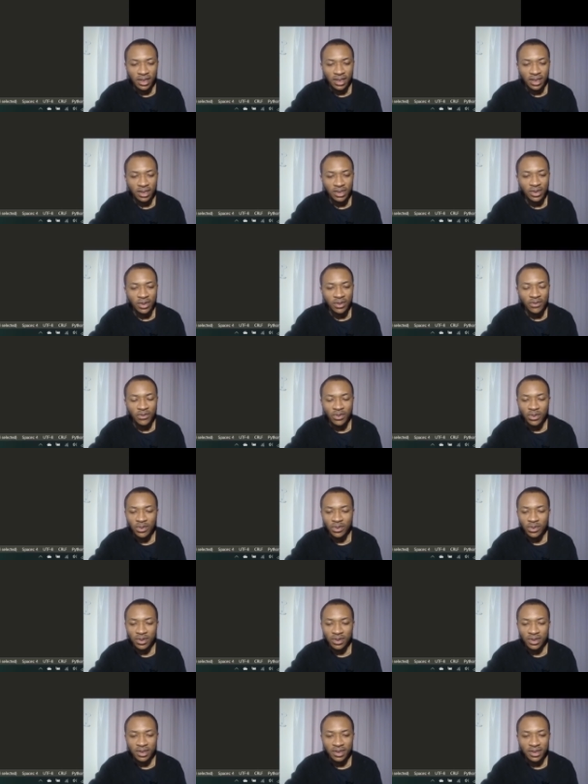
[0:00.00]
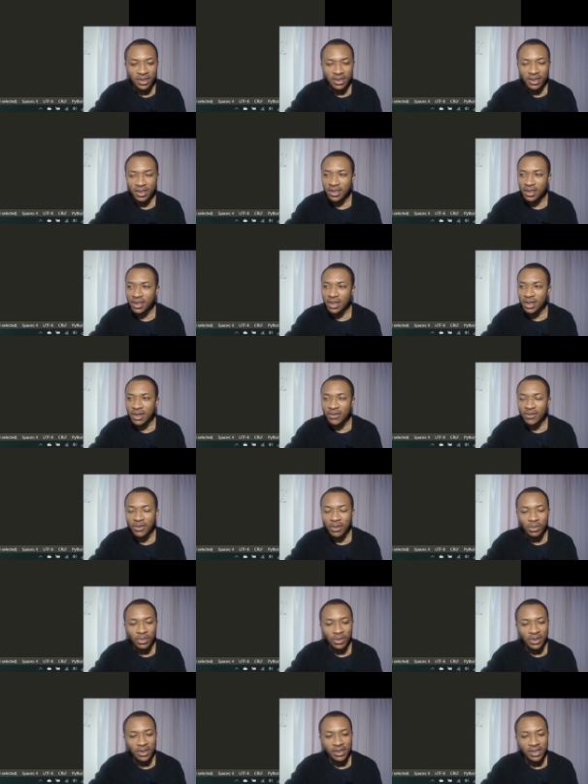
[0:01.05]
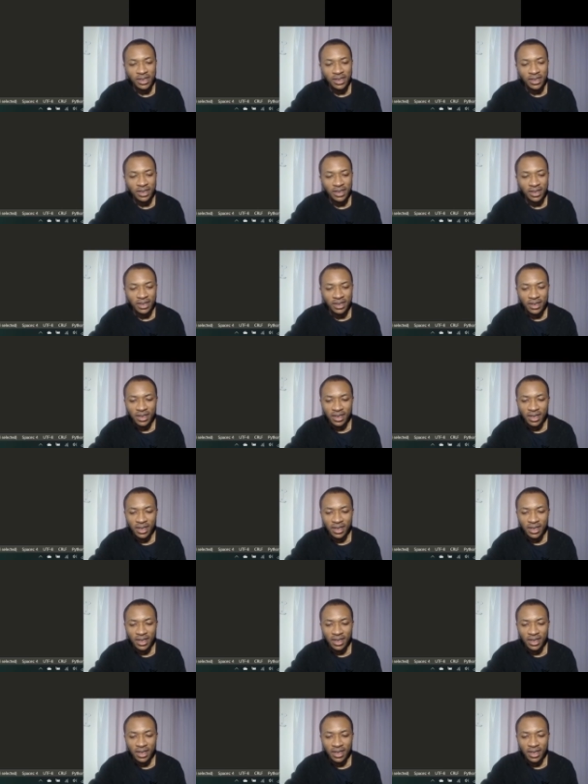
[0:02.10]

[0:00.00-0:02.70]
that's all for printing.